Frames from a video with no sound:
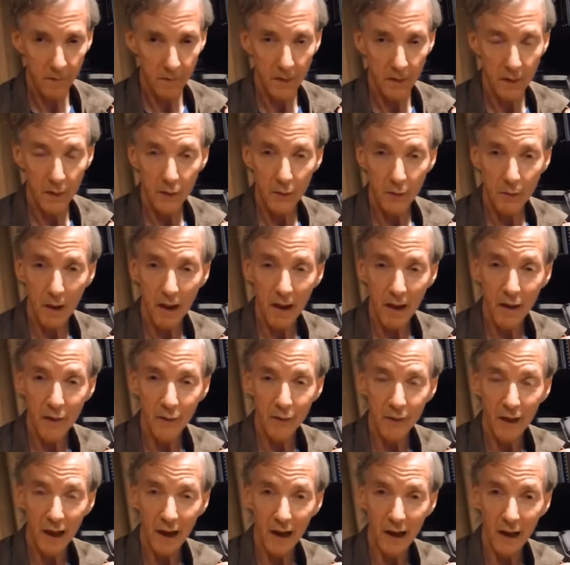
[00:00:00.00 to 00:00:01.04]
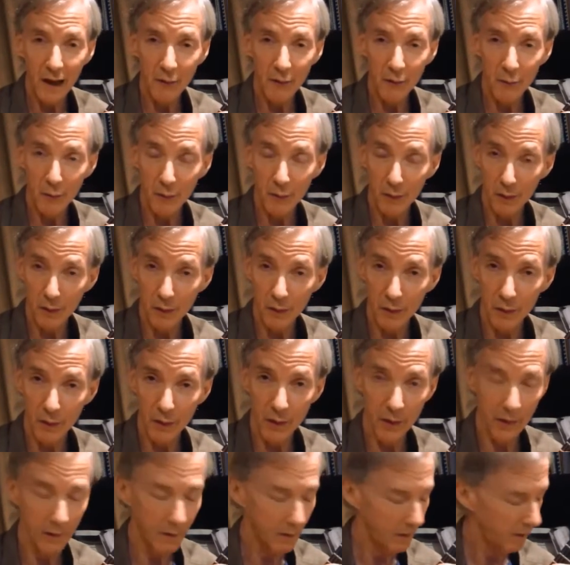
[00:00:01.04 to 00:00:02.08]
there's my E flat 11 with the
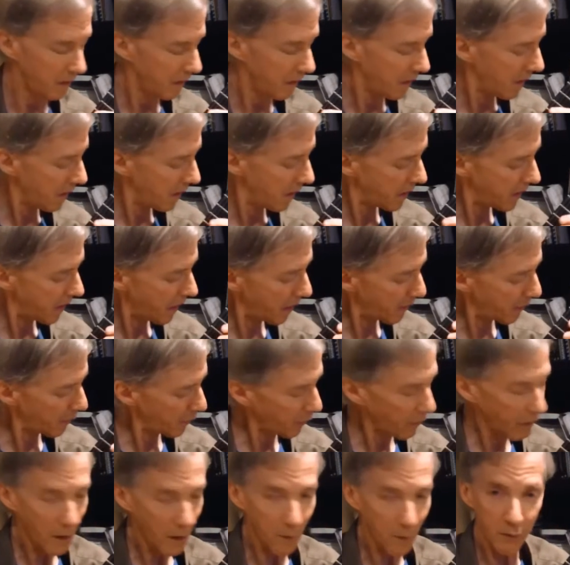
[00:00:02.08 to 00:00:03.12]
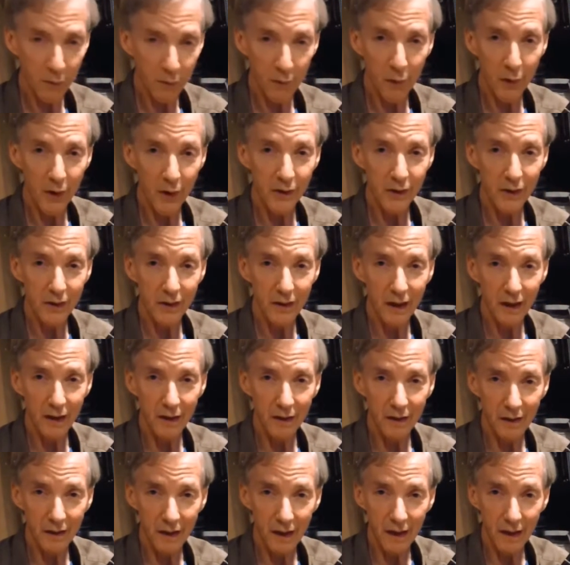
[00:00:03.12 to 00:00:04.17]
third. Now I'm doing a couple of variations on
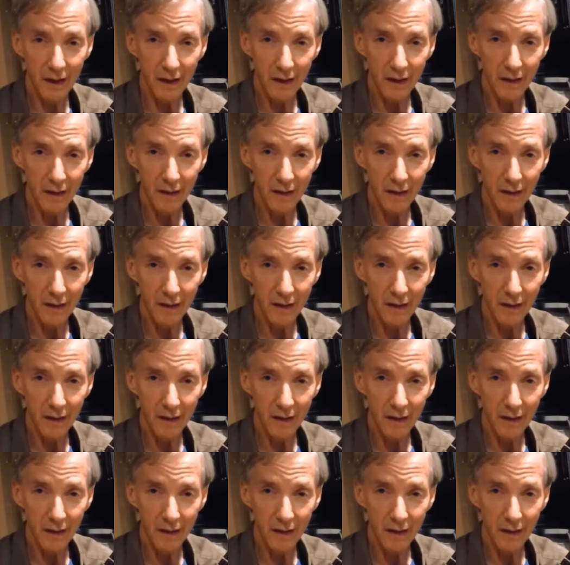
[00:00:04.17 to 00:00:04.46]
C.